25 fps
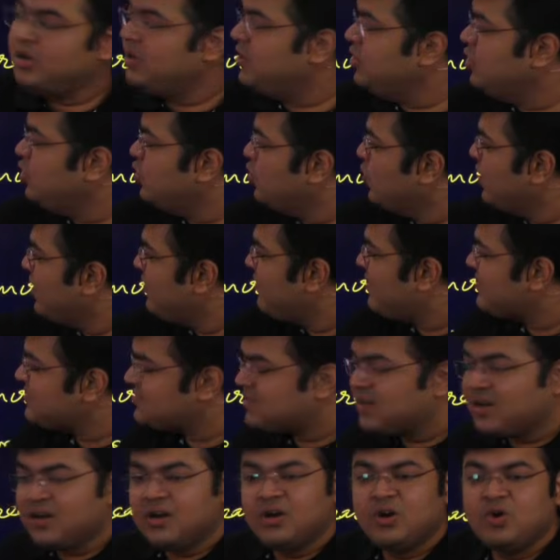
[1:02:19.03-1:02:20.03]
You
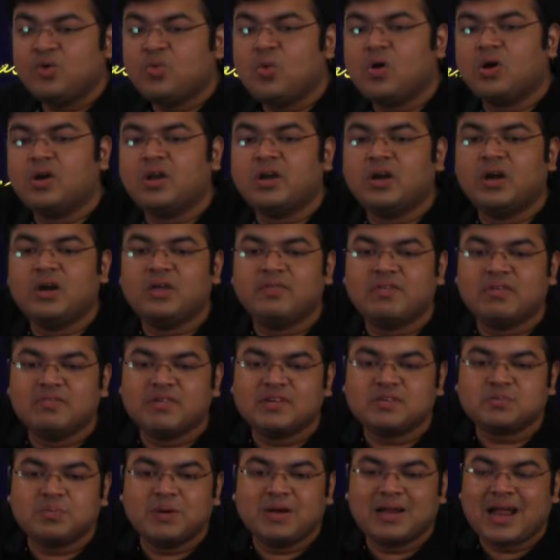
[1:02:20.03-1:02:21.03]
invested into alternative
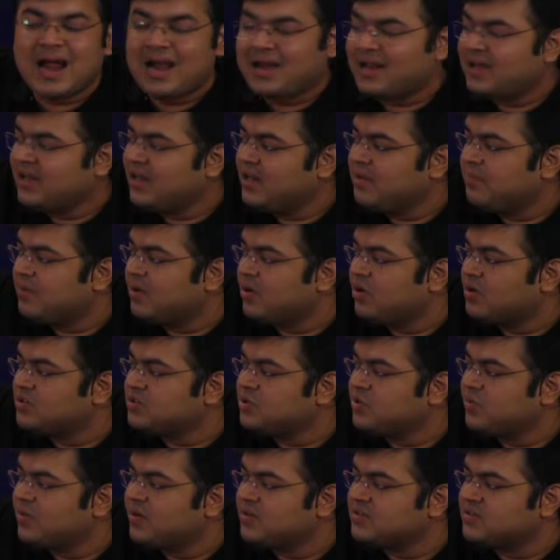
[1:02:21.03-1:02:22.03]
investment category because
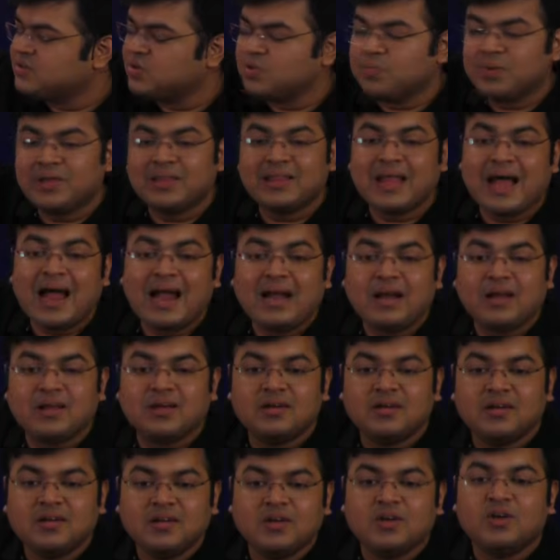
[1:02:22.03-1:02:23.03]
you were assuming that
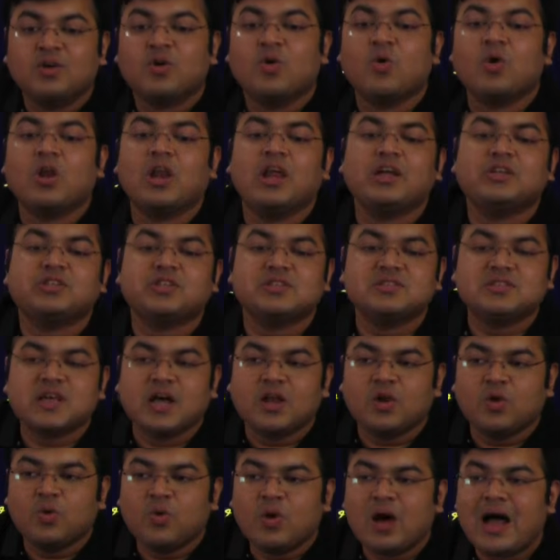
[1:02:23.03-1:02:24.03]
correlations are
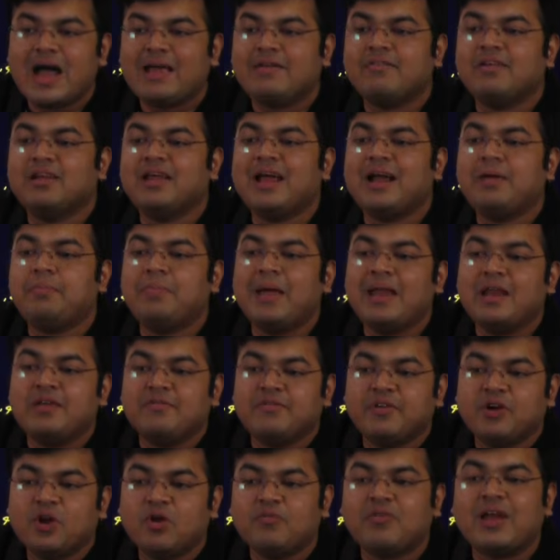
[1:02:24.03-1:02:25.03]
low, I will get
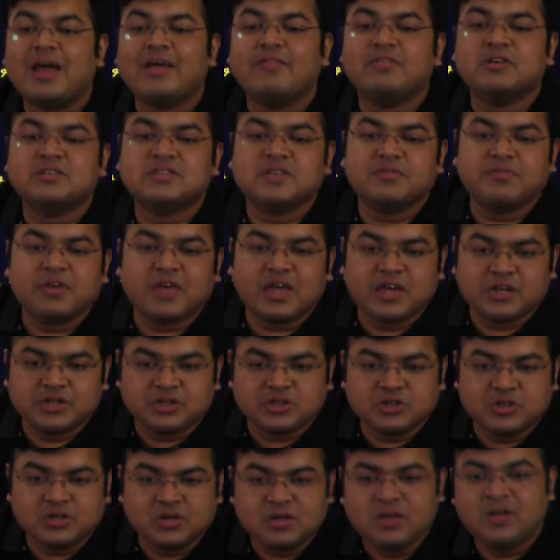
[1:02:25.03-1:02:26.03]
benefit of
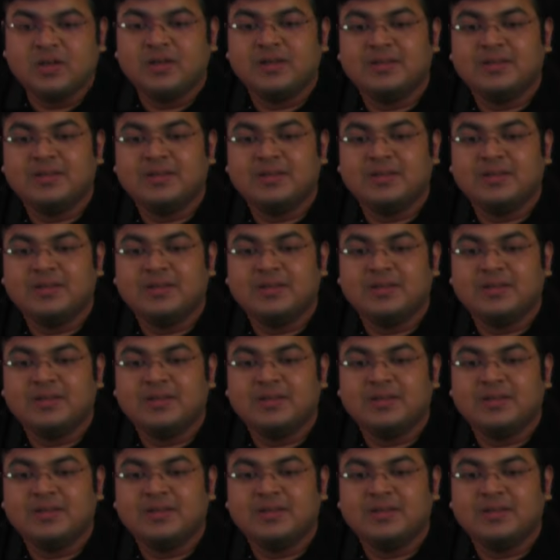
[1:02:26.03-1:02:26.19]
diversification.